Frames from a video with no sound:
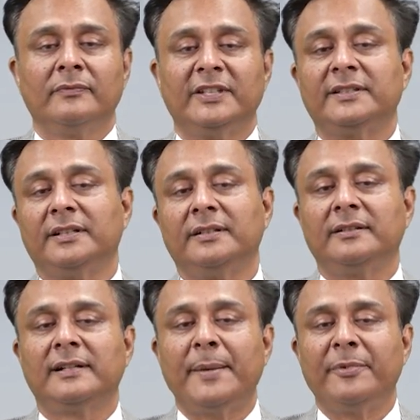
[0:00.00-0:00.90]
The
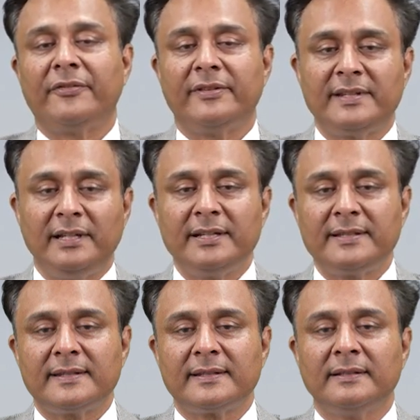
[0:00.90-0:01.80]
third, climate
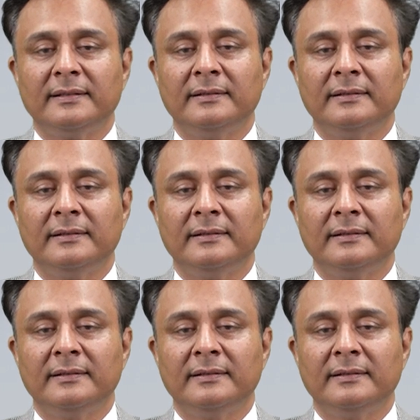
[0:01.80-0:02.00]
resilience.